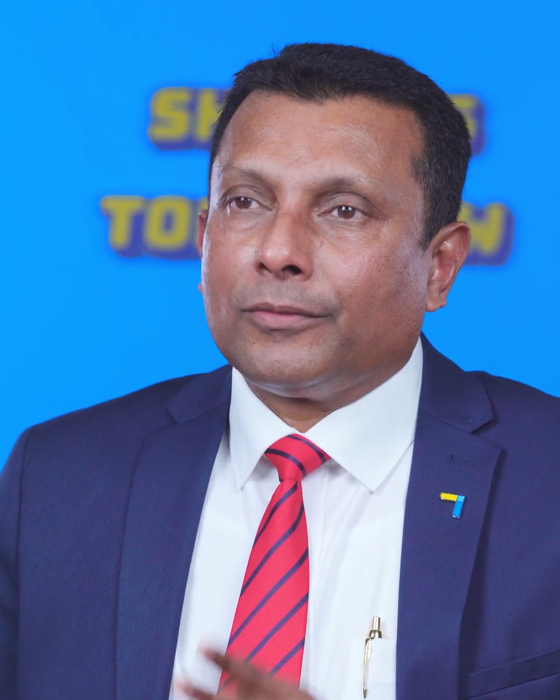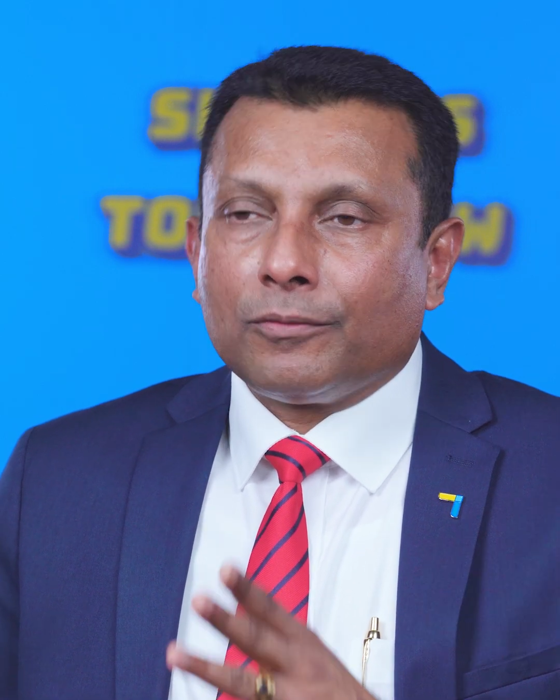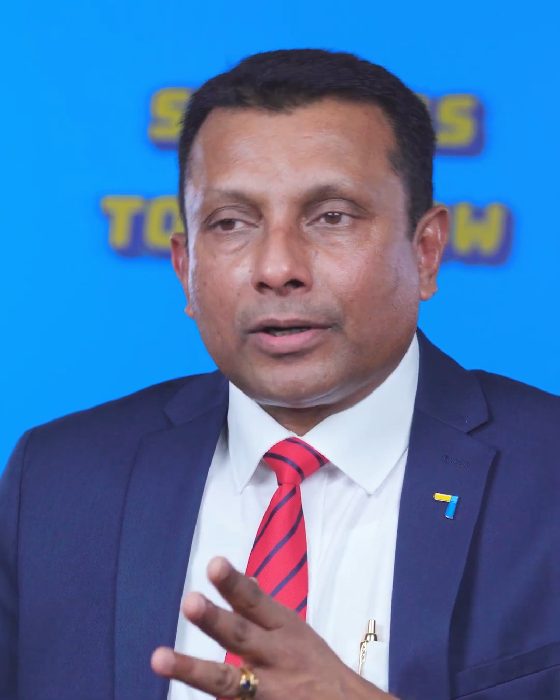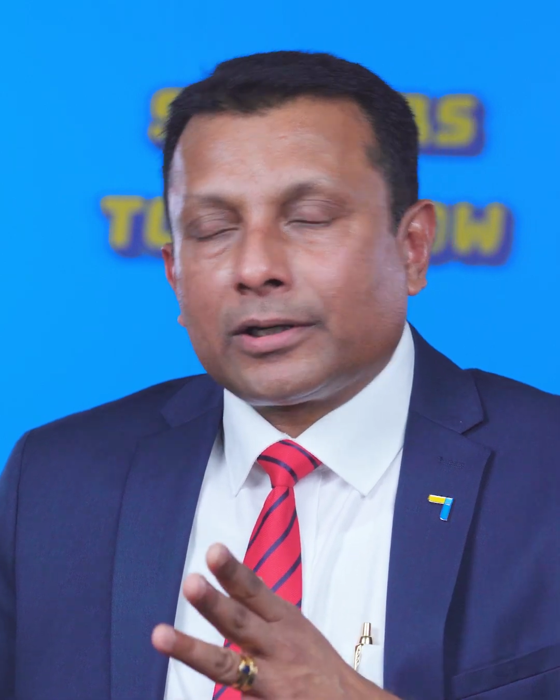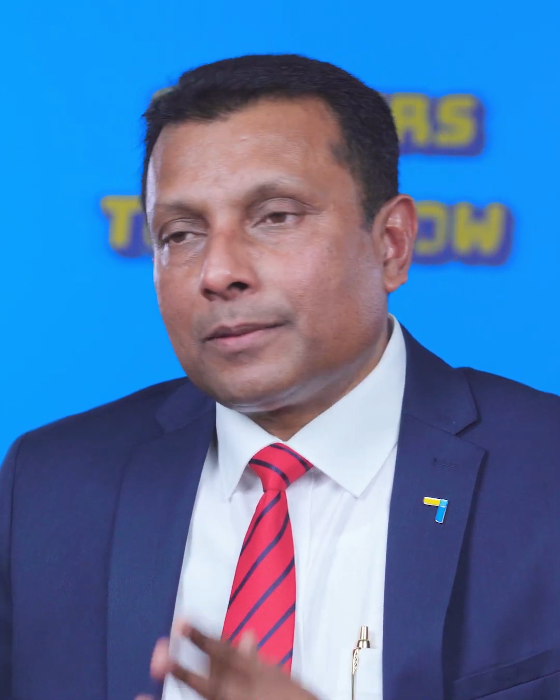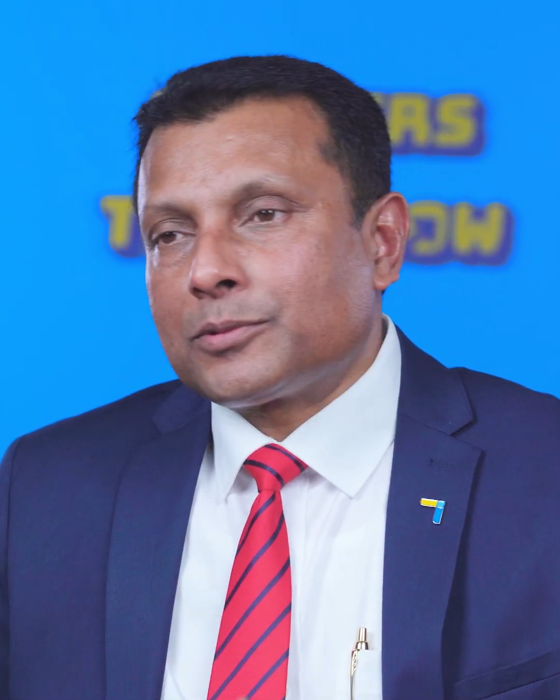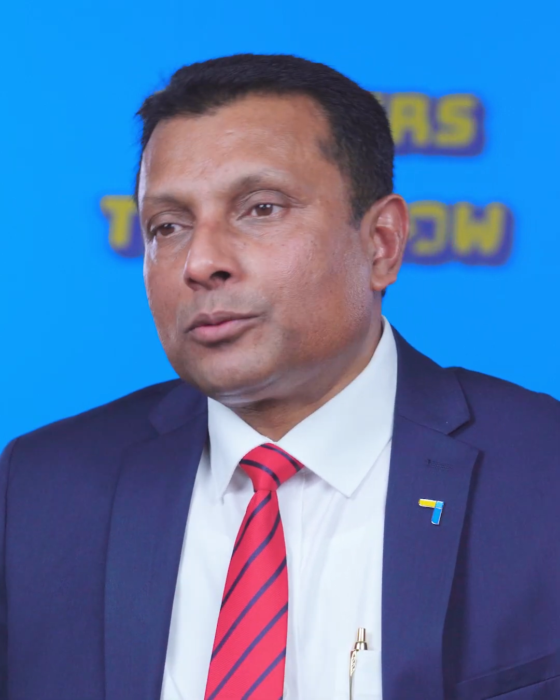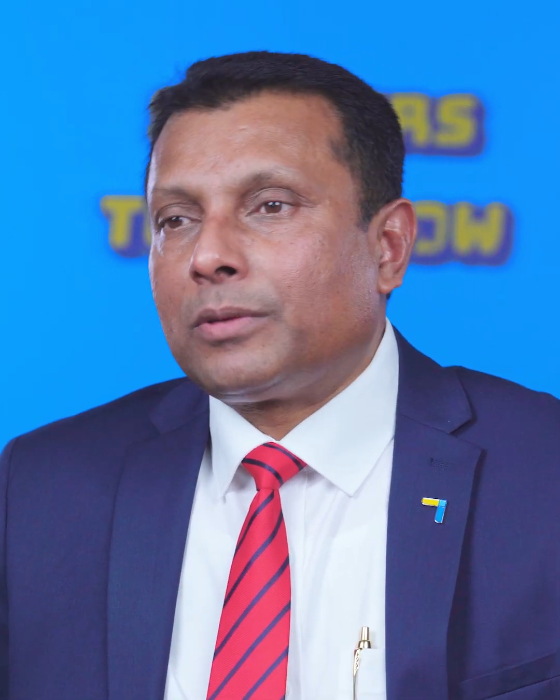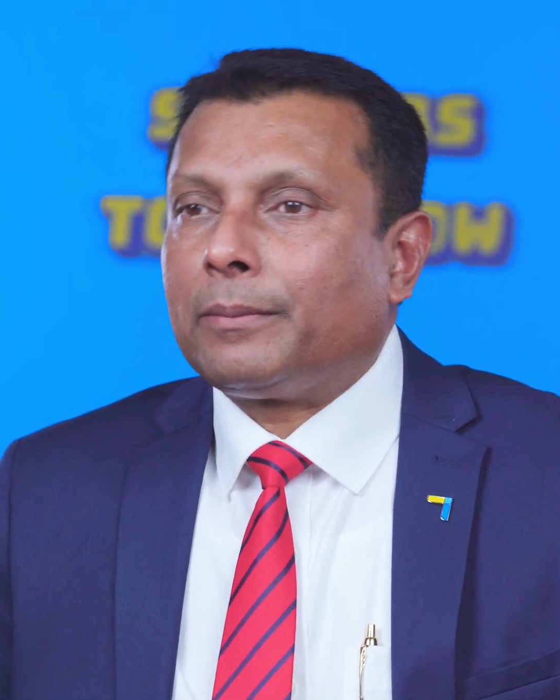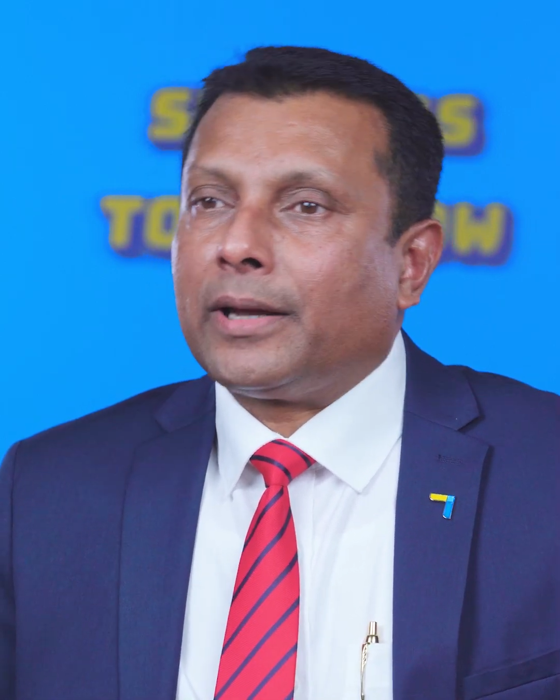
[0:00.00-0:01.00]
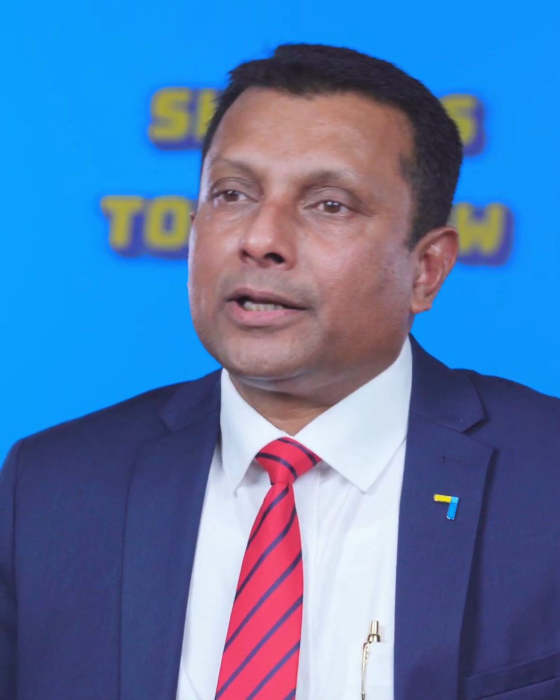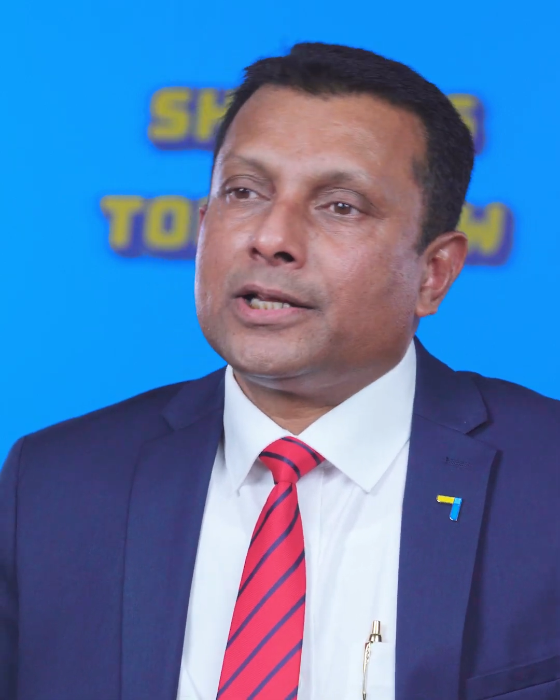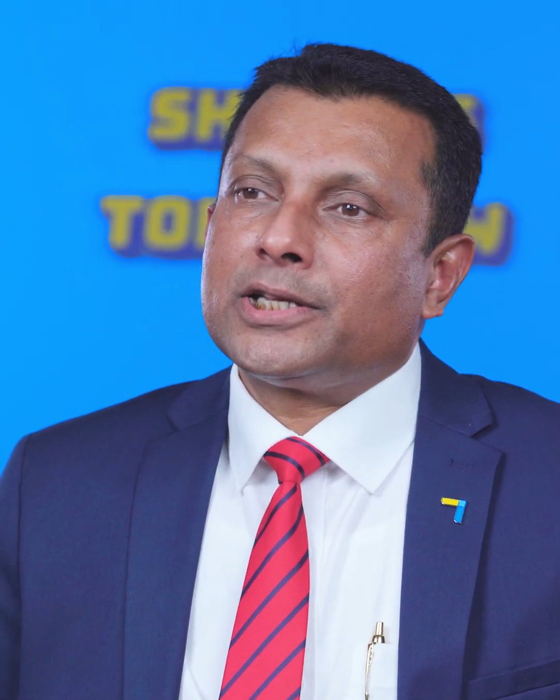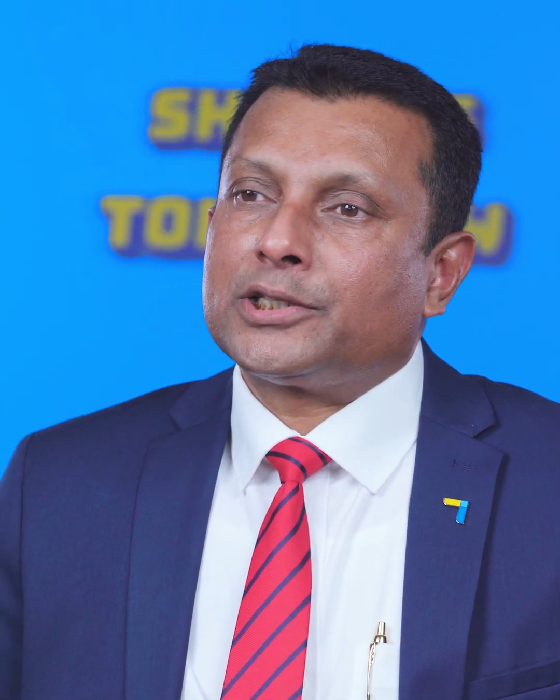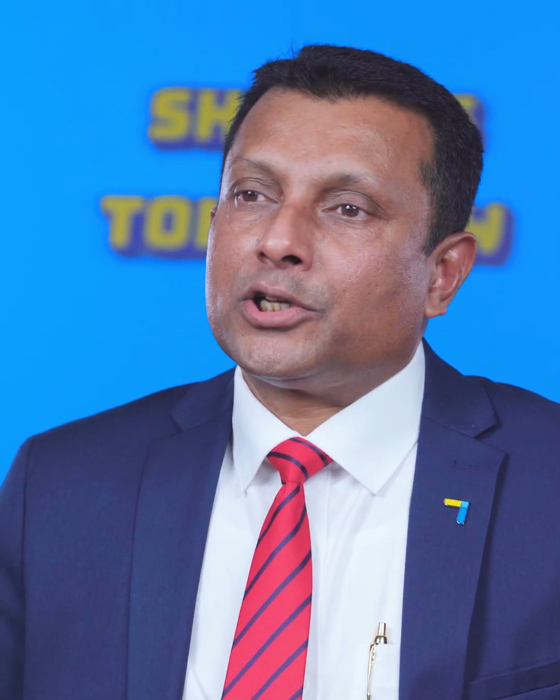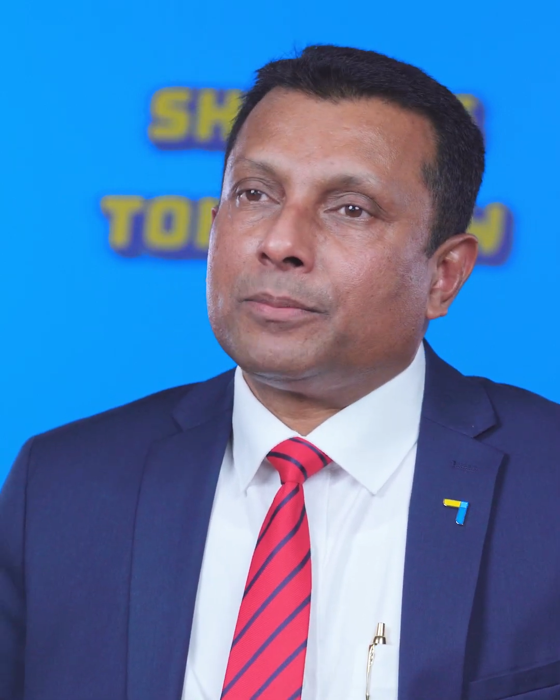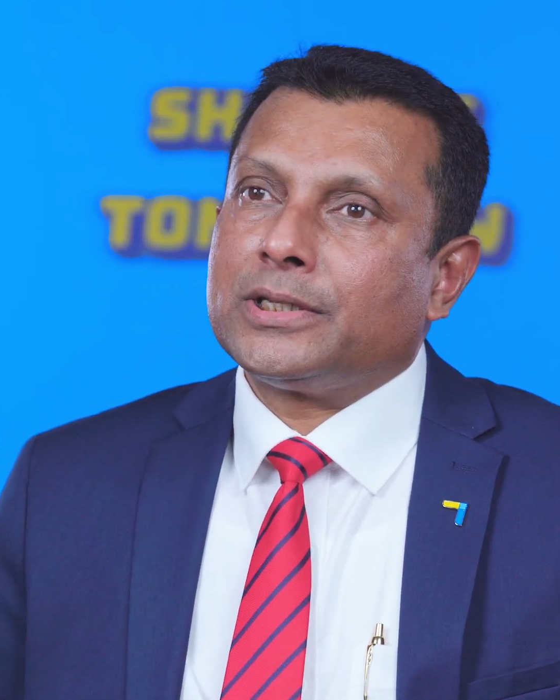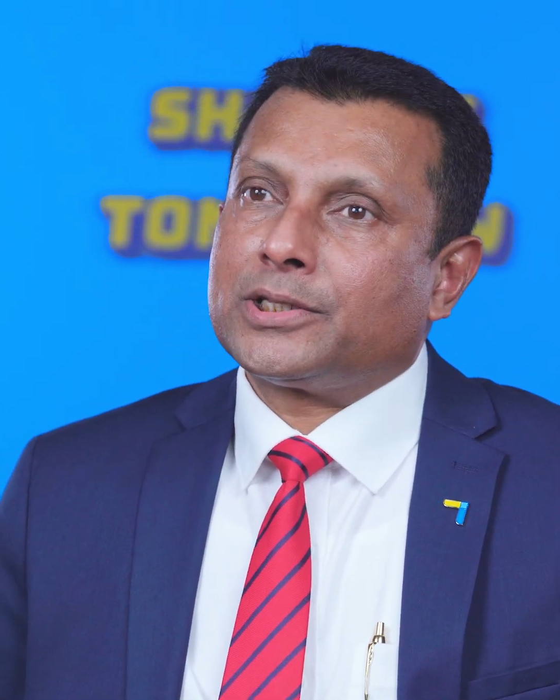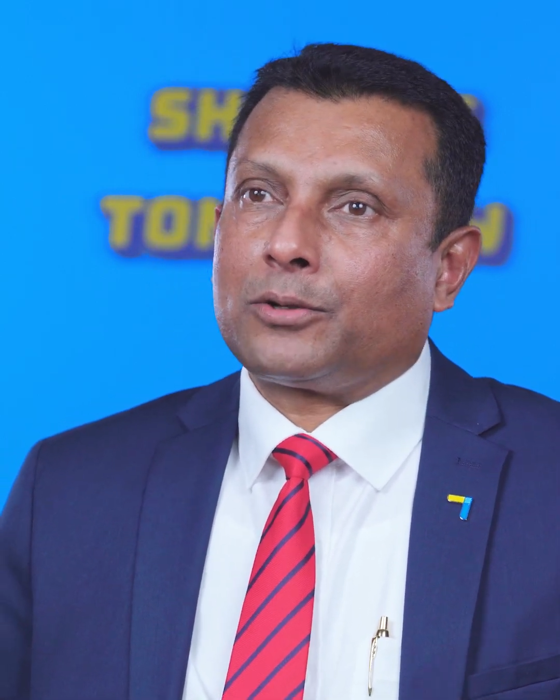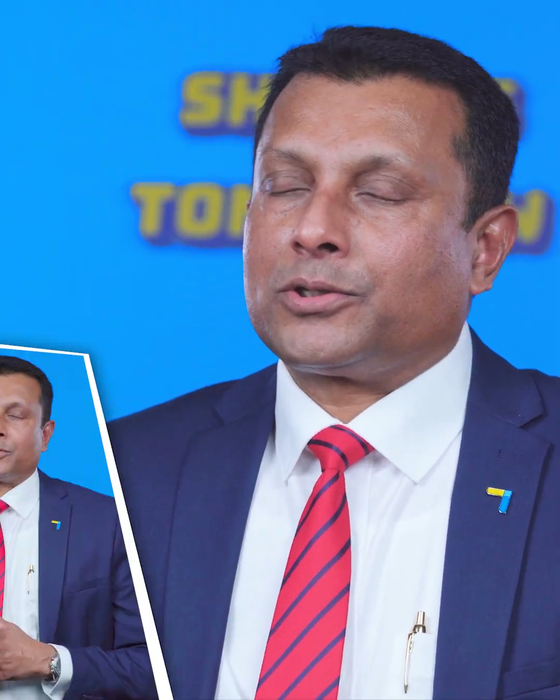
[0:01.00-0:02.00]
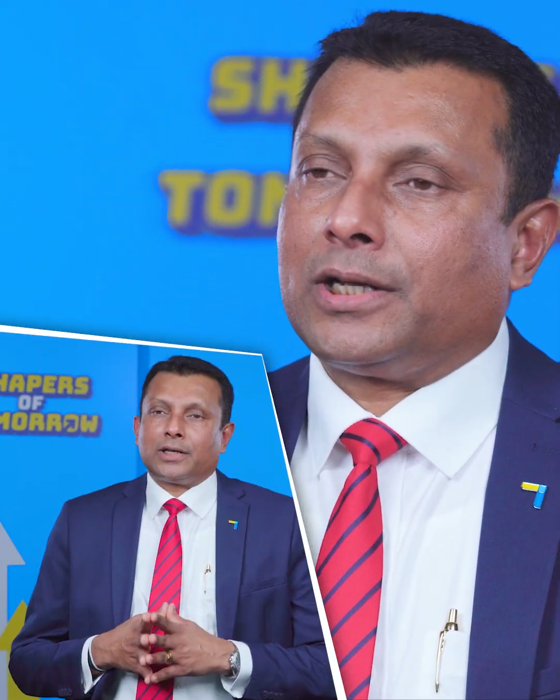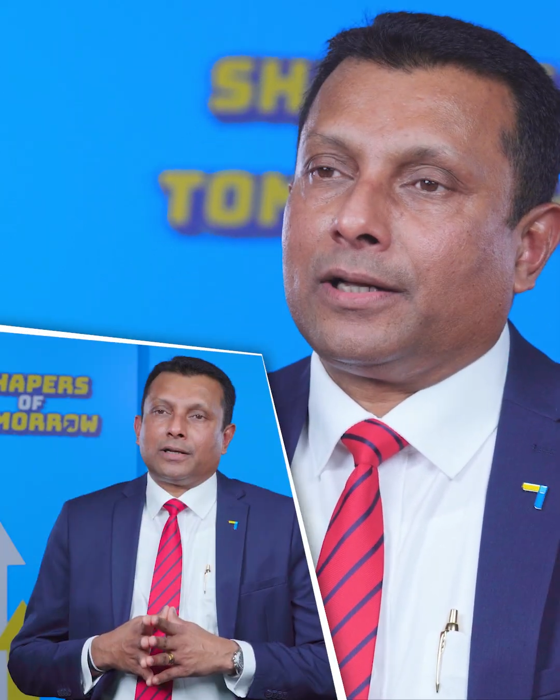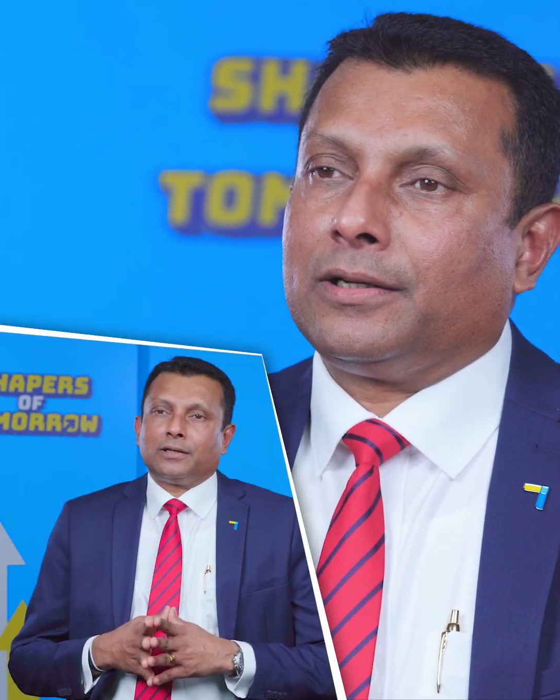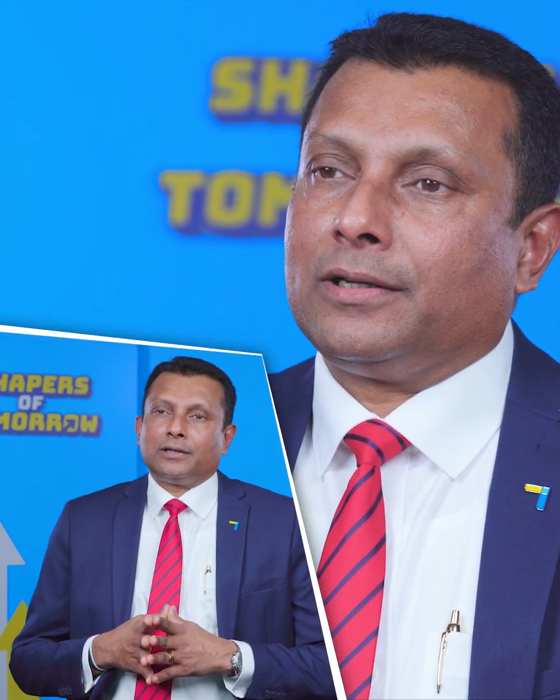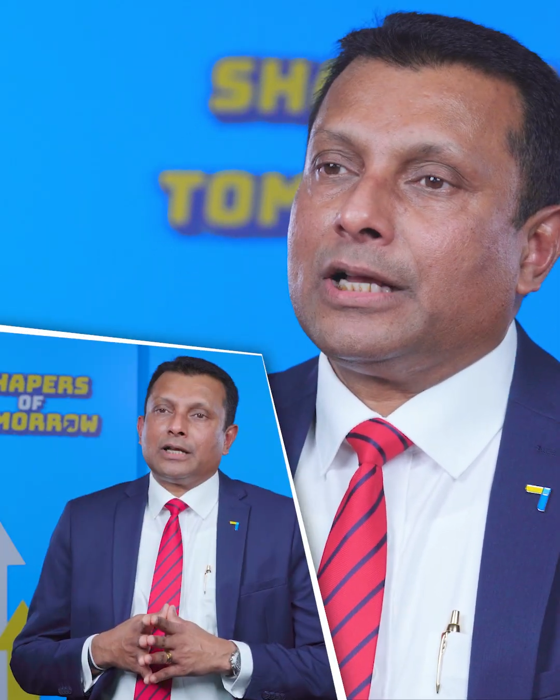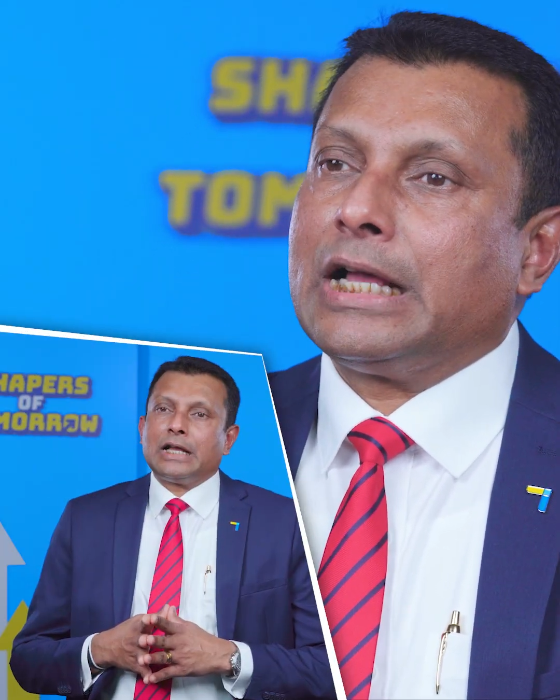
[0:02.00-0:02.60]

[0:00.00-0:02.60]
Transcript: what comes to my mind is HNB Sarusara,